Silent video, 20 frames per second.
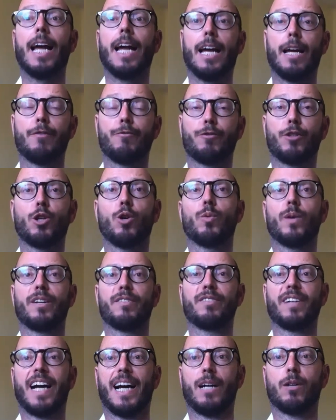If you're
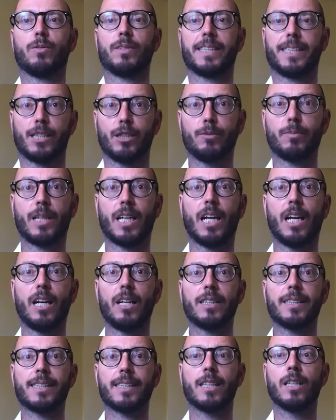with our Zoom
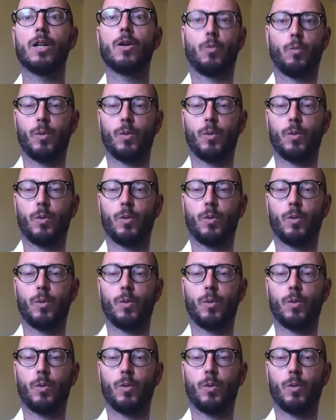class,